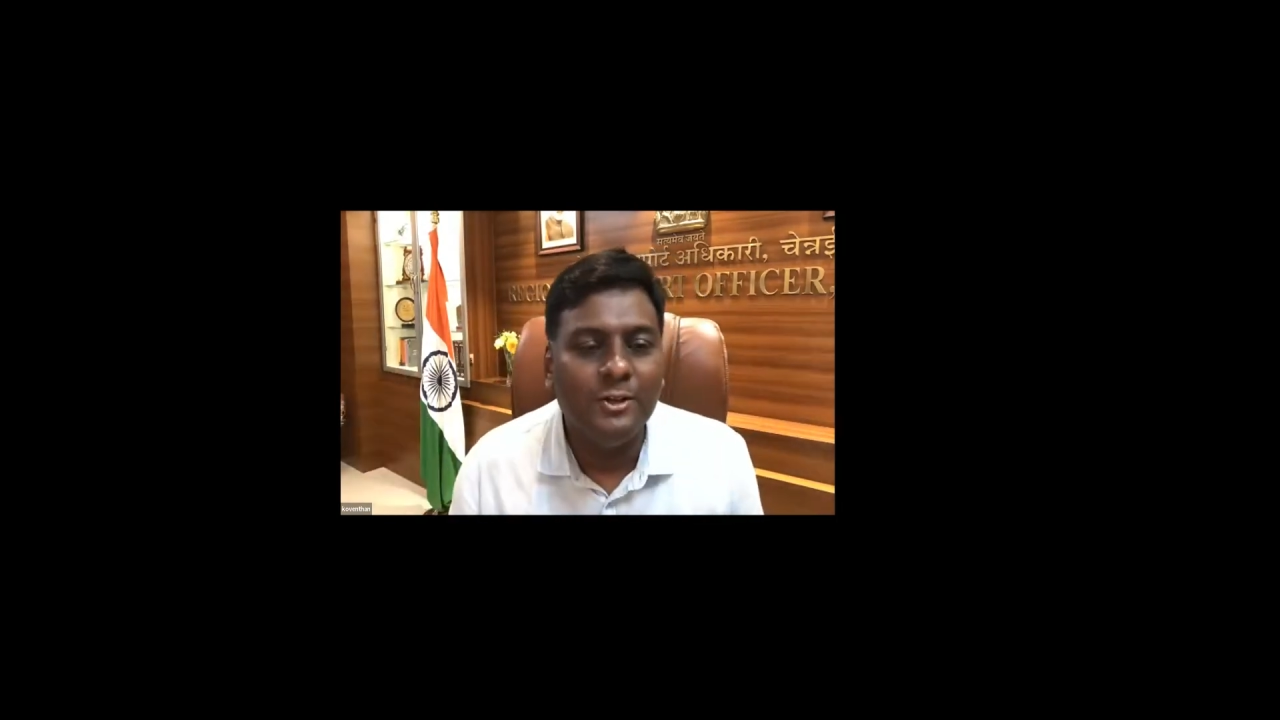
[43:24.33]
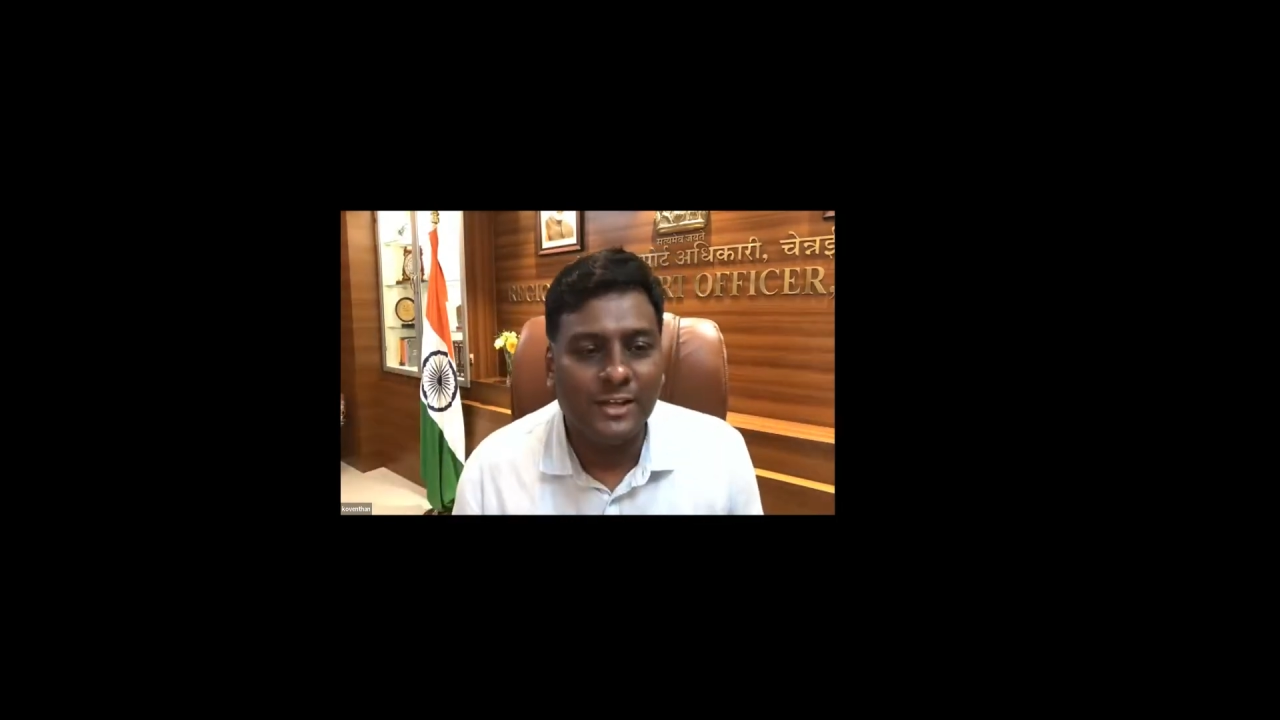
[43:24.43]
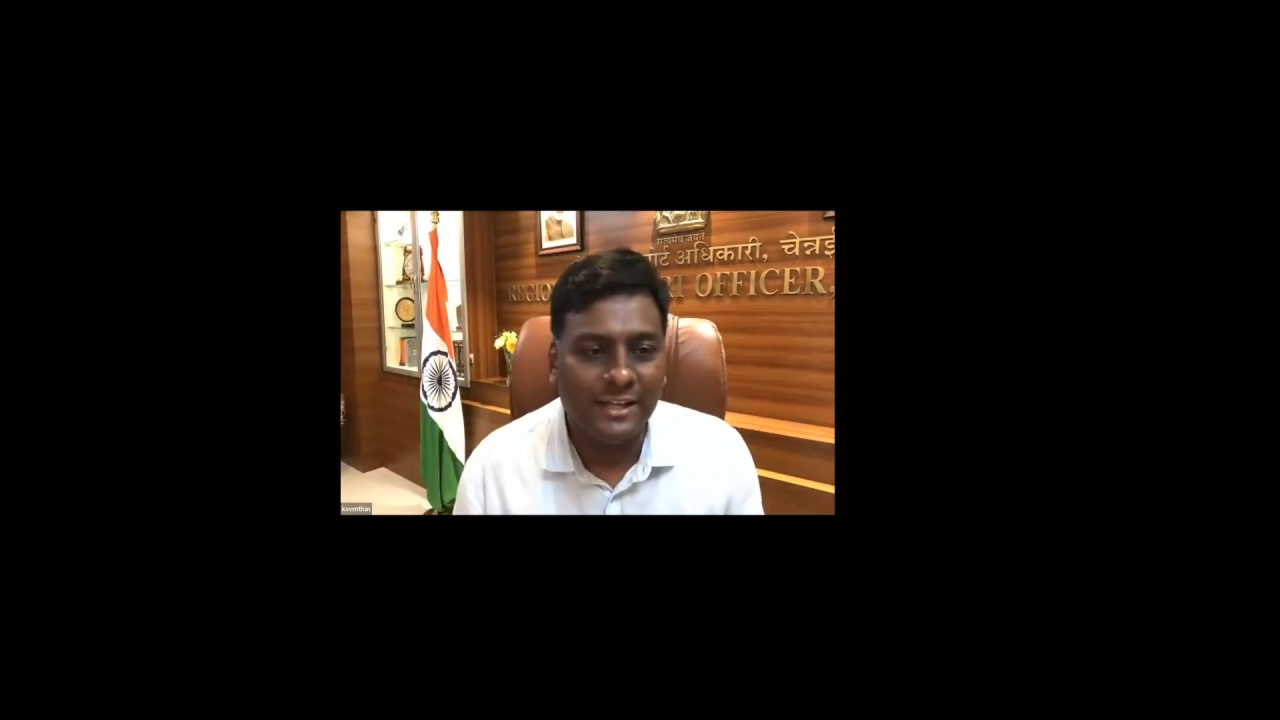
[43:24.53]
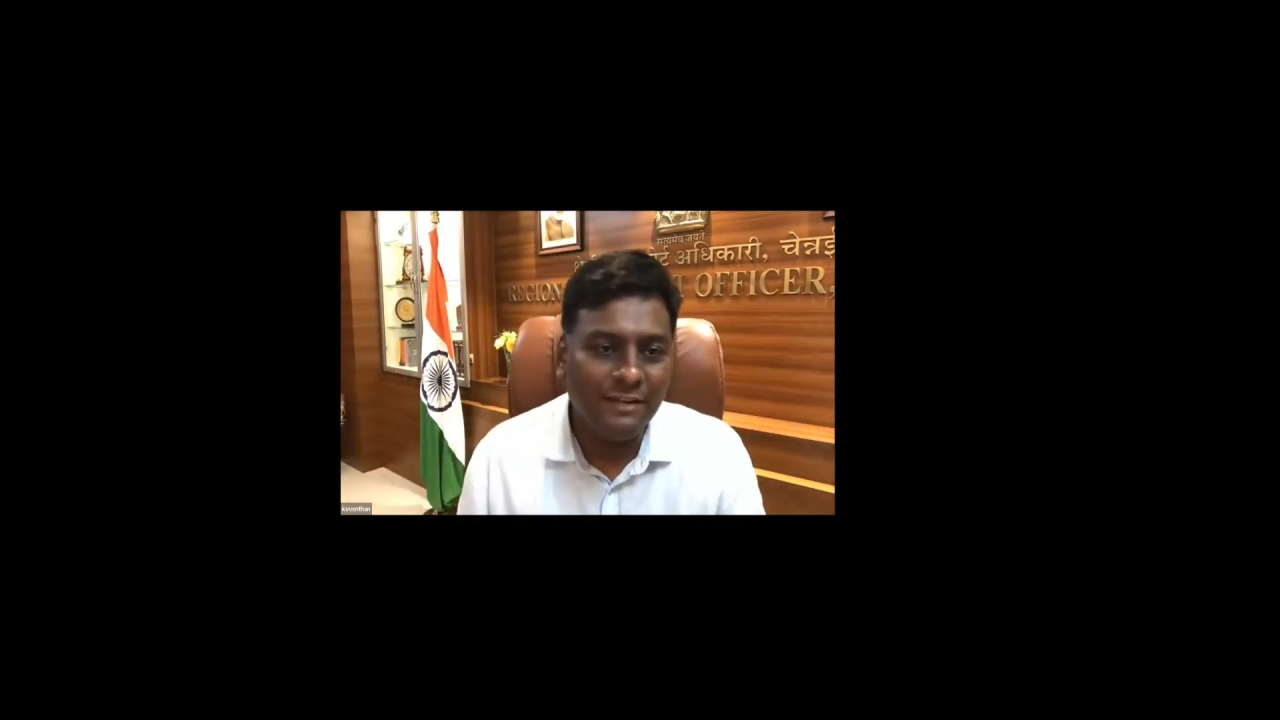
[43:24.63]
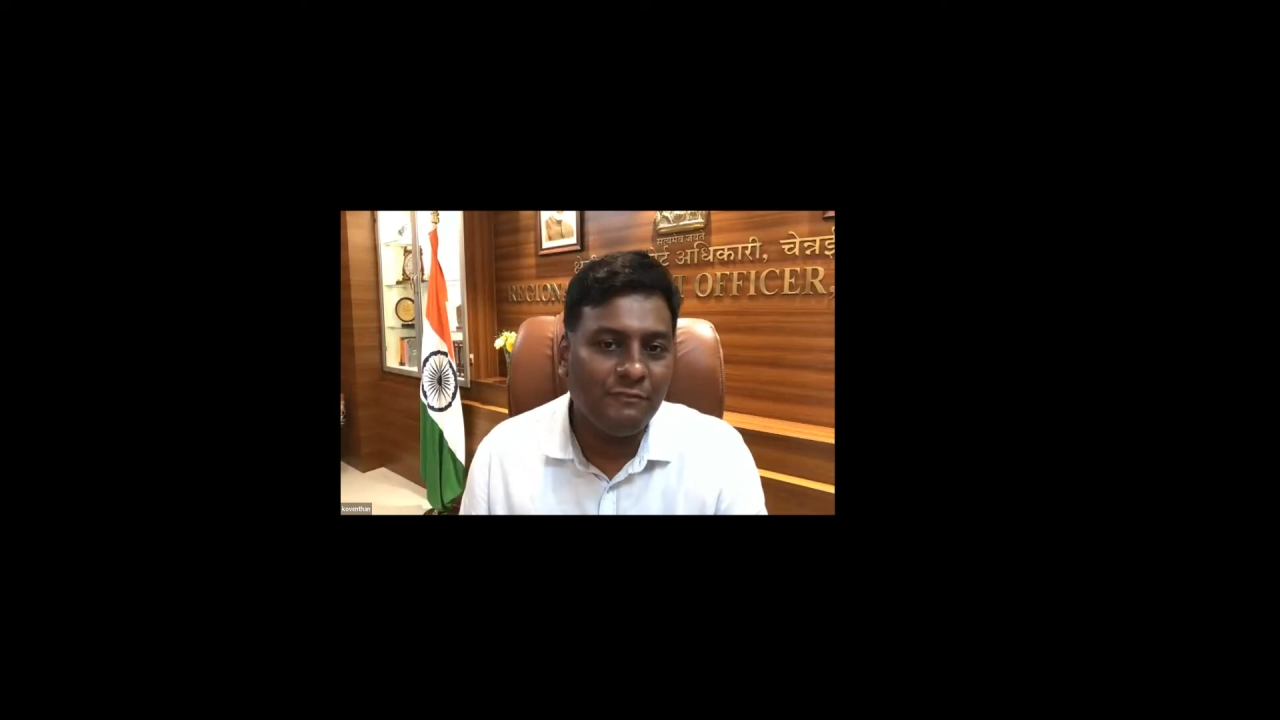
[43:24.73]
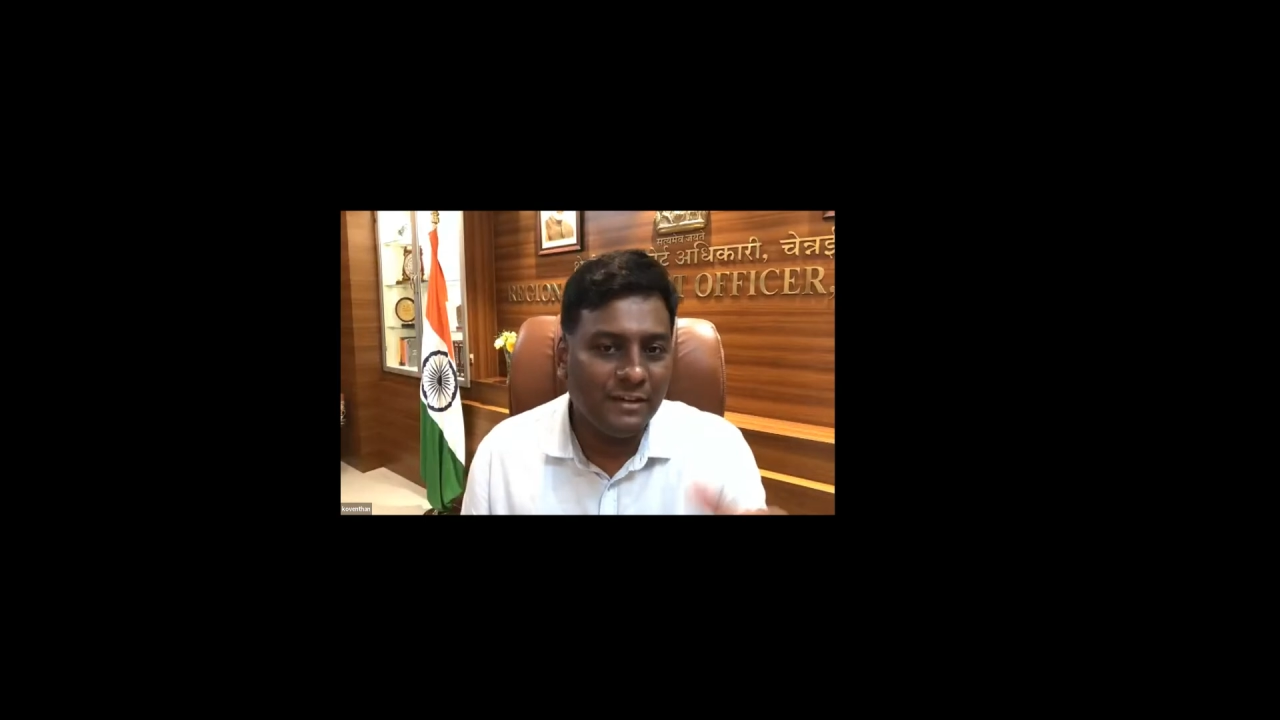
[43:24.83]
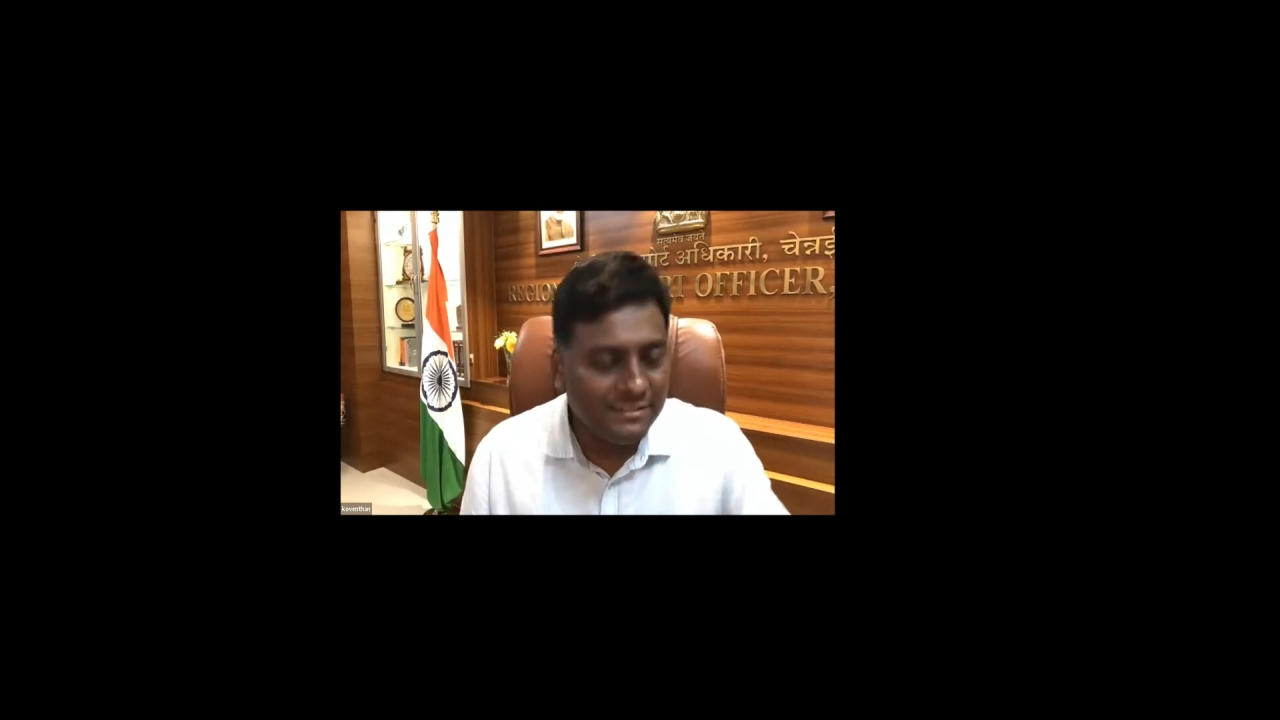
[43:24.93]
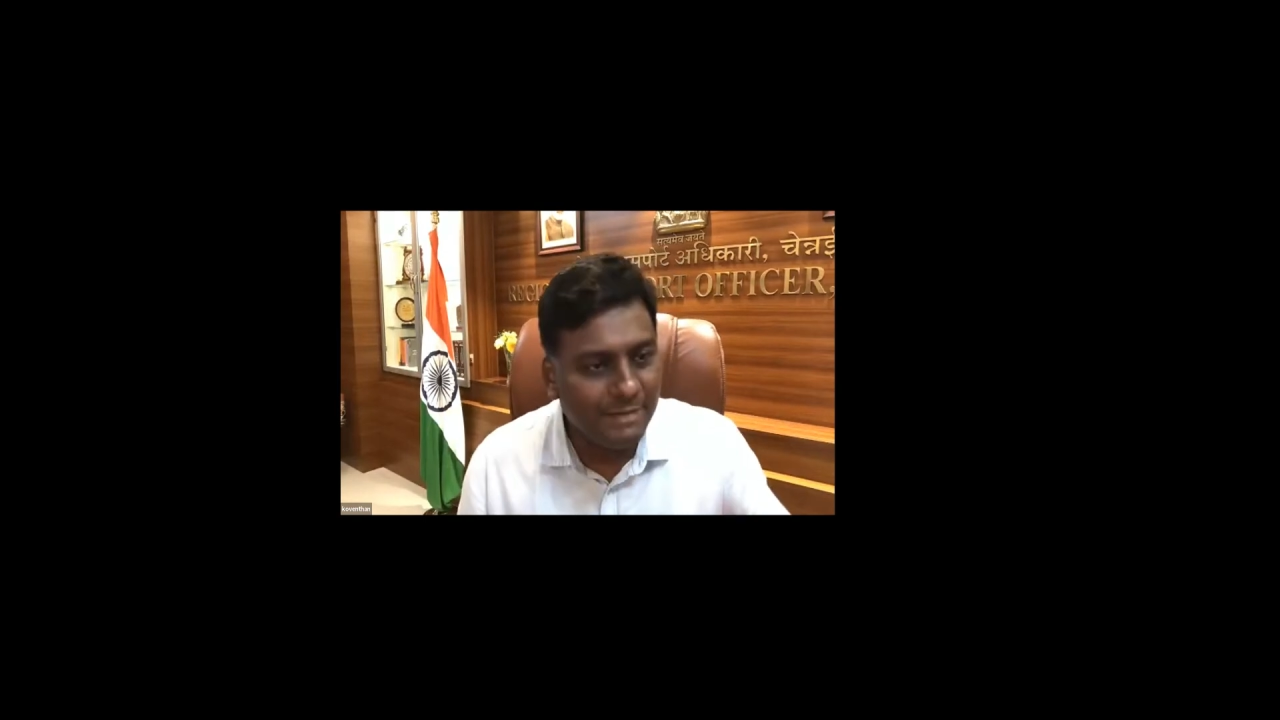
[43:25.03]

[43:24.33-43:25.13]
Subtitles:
So I said, first,